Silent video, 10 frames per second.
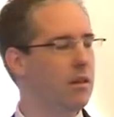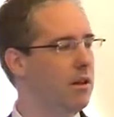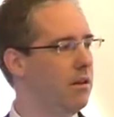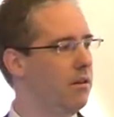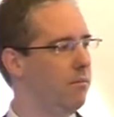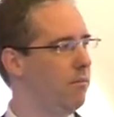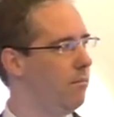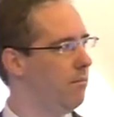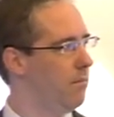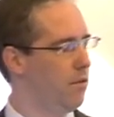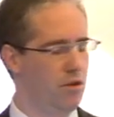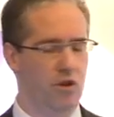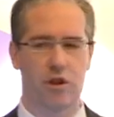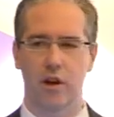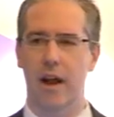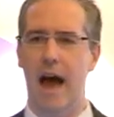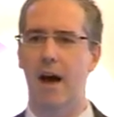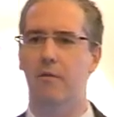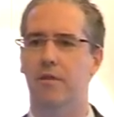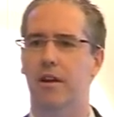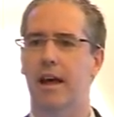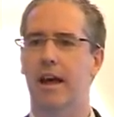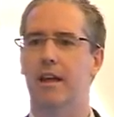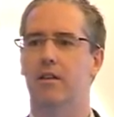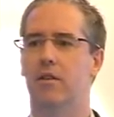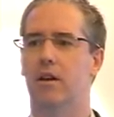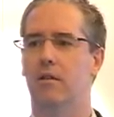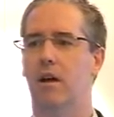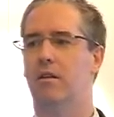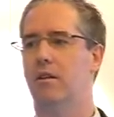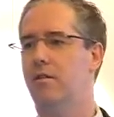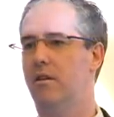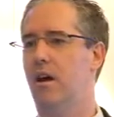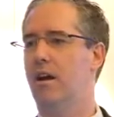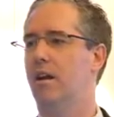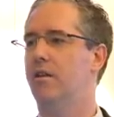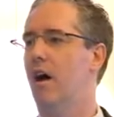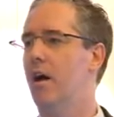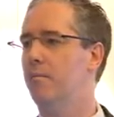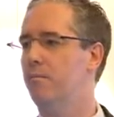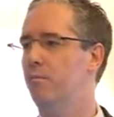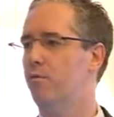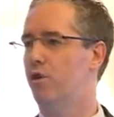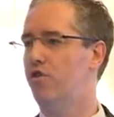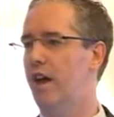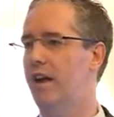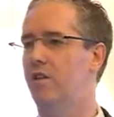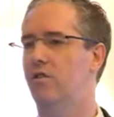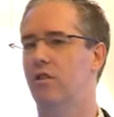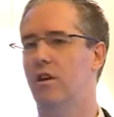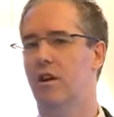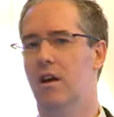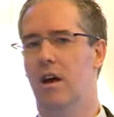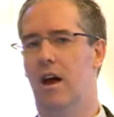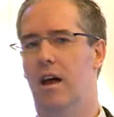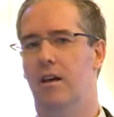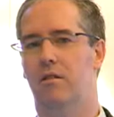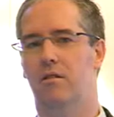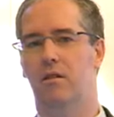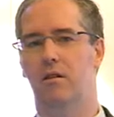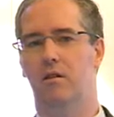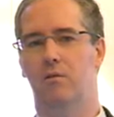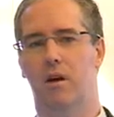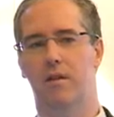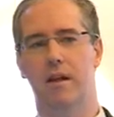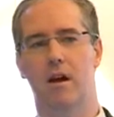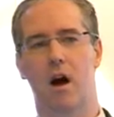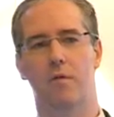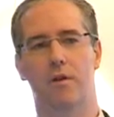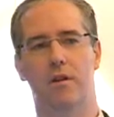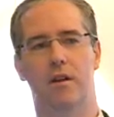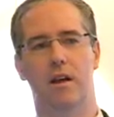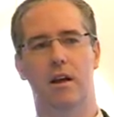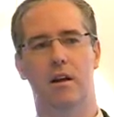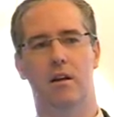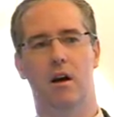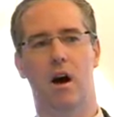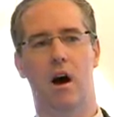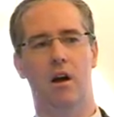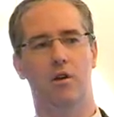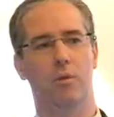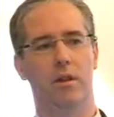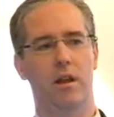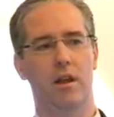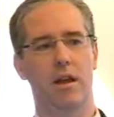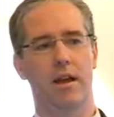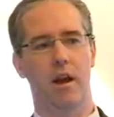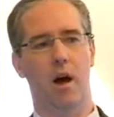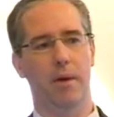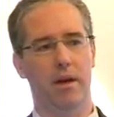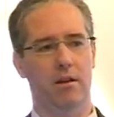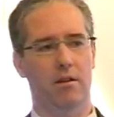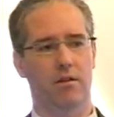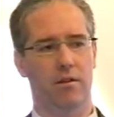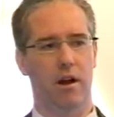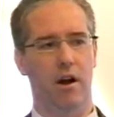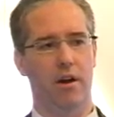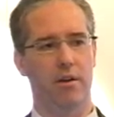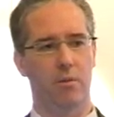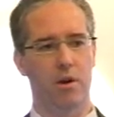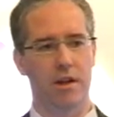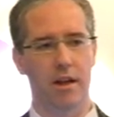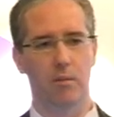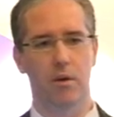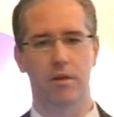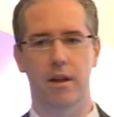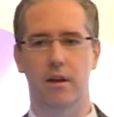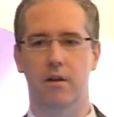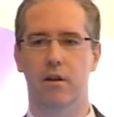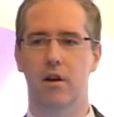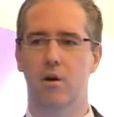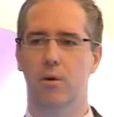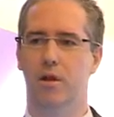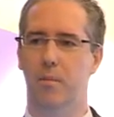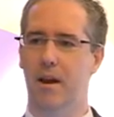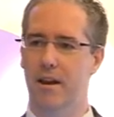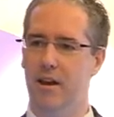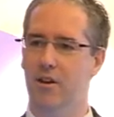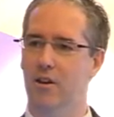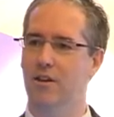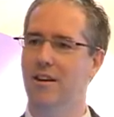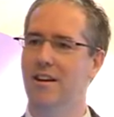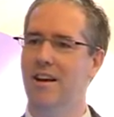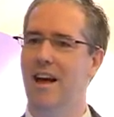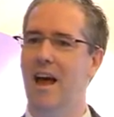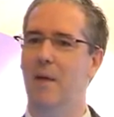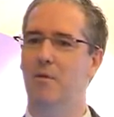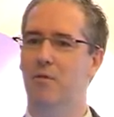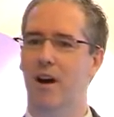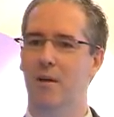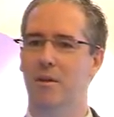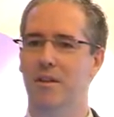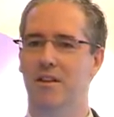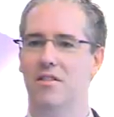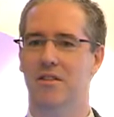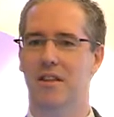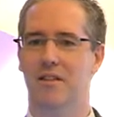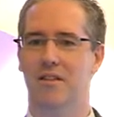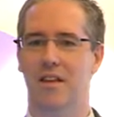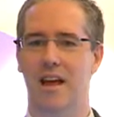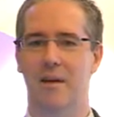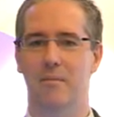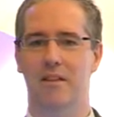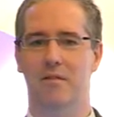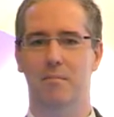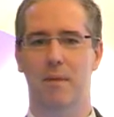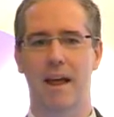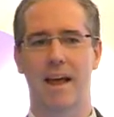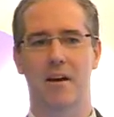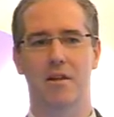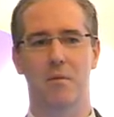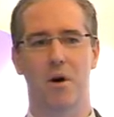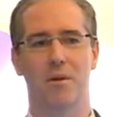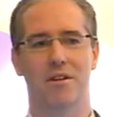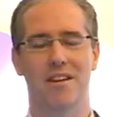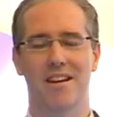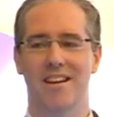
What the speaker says: the discussion I'm going to have today, is it's a title, A Time for Change. And I think often in Ireland, with the economic scenario that we're dealing with and with the political environment that's playing out at the moment,